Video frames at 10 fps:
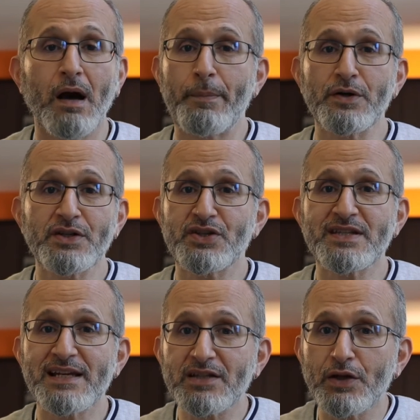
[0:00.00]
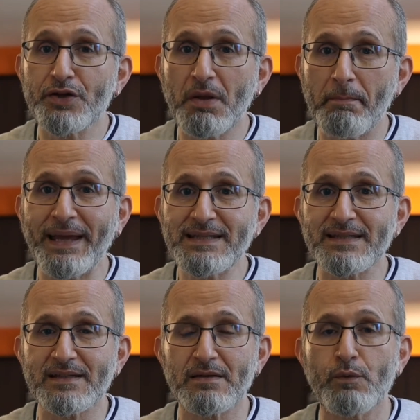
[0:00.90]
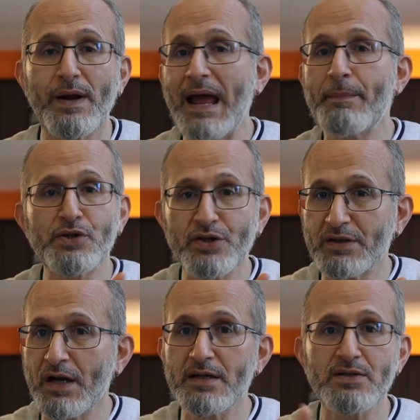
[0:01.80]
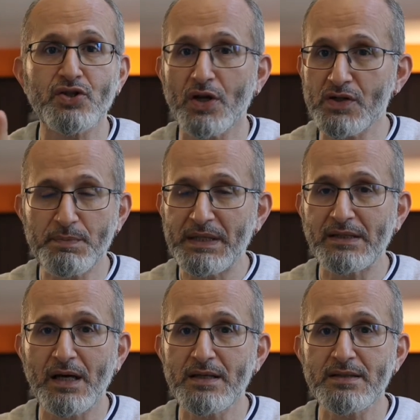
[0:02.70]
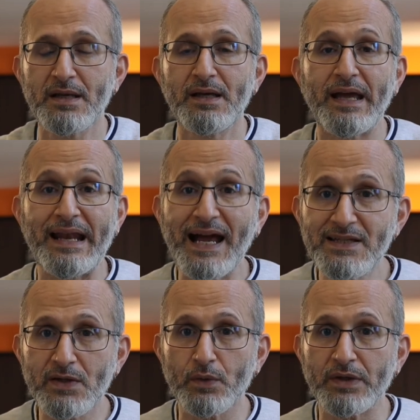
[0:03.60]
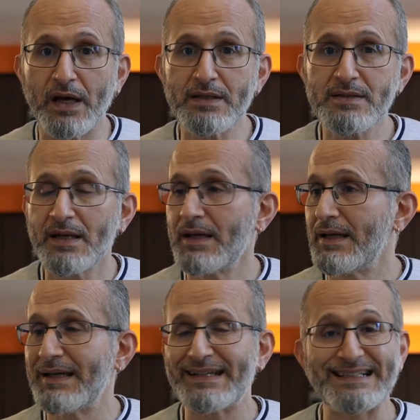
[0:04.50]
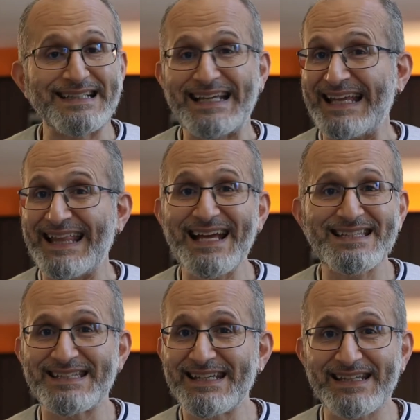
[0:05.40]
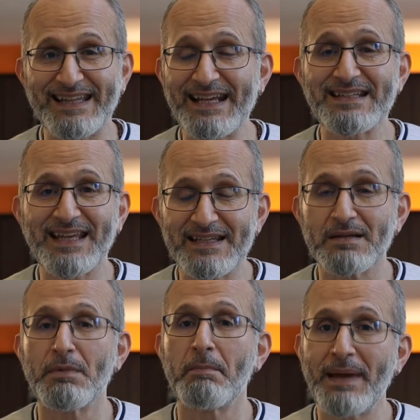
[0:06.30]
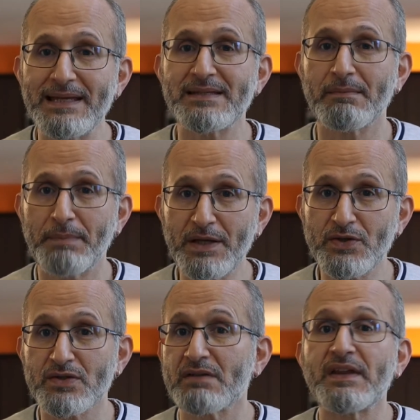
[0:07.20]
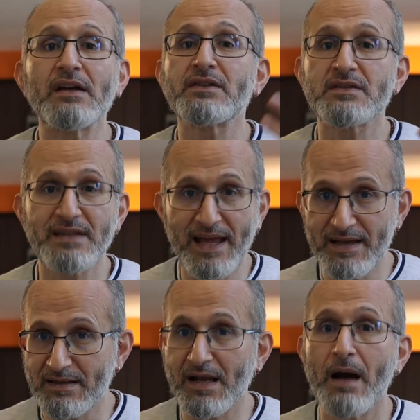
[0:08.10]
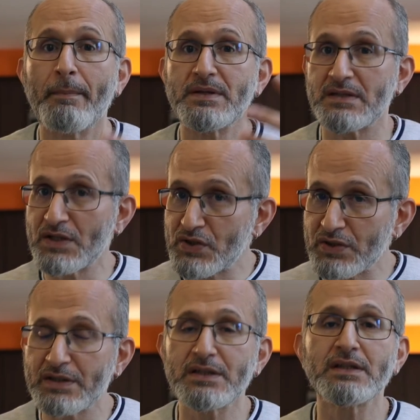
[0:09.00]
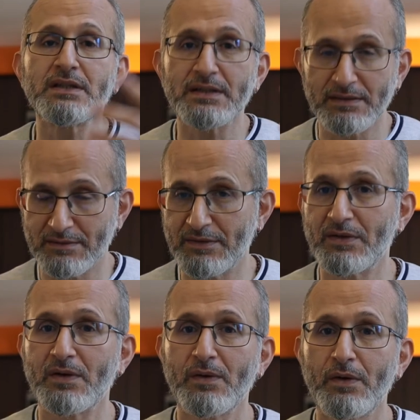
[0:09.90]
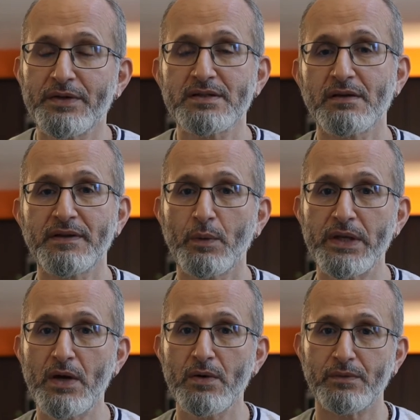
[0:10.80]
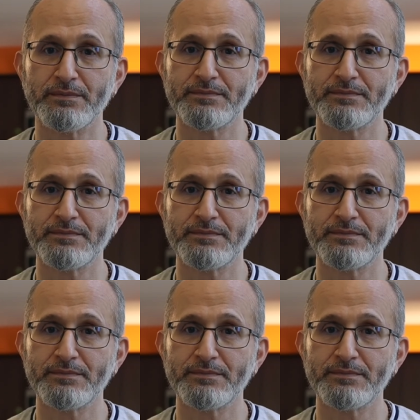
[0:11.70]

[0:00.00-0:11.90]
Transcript: a person just has to learn the basics of what aperture does, shutter speed does, and ISO does, and that's it. They can take some amazing pictures if they understand composition and all the stuff that we know.